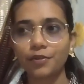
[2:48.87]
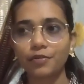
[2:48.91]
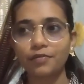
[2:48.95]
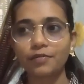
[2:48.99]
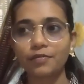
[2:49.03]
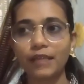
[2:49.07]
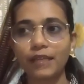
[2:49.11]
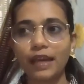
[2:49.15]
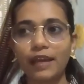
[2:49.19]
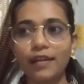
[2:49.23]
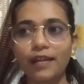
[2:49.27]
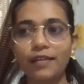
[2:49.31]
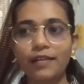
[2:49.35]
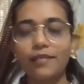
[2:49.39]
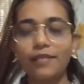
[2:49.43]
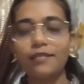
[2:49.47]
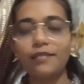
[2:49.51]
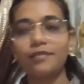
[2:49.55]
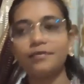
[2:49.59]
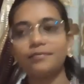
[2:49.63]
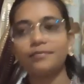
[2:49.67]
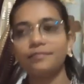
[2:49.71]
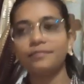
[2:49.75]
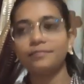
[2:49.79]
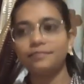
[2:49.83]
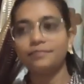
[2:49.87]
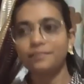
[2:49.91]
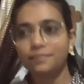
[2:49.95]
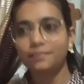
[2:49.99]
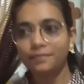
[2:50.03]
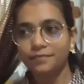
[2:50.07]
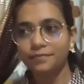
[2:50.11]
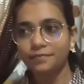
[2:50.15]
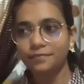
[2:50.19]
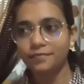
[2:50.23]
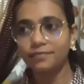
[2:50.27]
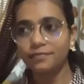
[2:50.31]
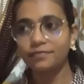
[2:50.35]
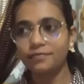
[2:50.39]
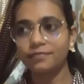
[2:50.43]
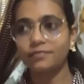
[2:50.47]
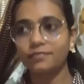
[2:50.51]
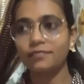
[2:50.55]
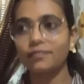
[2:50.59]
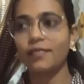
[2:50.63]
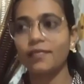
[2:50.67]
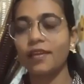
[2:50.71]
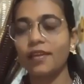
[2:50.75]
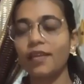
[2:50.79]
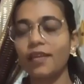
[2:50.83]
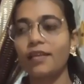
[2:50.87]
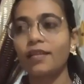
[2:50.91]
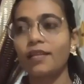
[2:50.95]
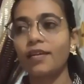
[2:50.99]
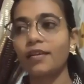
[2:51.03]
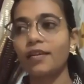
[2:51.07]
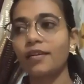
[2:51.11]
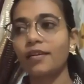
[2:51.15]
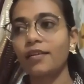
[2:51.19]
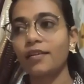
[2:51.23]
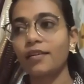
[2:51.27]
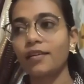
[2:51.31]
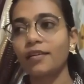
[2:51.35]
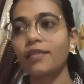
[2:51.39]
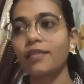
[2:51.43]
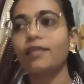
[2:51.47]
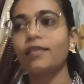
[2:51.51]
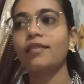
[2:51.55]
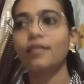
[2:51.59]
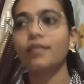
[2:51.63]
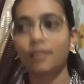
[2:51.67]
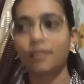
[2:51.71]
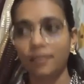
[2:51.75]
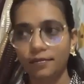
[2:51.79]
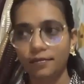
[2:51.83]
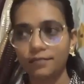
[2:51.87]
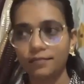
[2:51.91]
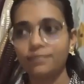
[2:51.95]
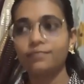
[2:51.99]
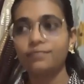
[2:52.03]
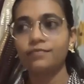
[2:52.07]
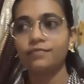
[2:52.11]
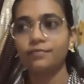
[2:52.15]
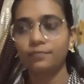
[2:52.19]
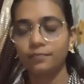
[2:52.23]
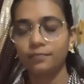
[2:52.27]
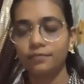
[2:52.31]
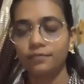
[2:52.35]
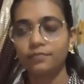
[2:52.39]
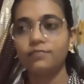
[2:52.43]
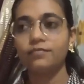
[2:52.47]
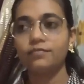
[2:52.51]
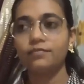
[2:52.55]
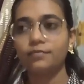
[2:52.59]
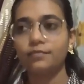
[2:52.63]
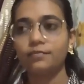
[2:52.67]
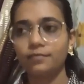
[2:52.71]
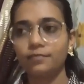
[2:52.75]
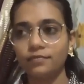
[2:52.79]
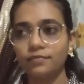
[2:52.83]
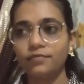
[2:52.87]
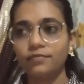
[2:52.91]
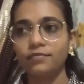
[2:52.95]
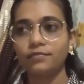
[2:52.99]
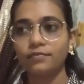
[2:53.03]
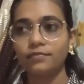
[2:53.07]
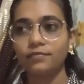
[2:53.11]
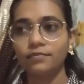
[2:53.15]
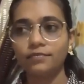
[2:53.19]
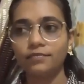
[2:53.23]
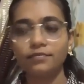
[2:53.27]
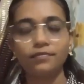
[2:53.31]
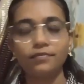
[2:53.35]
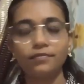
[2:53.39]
responsibility to this house or family or something like that.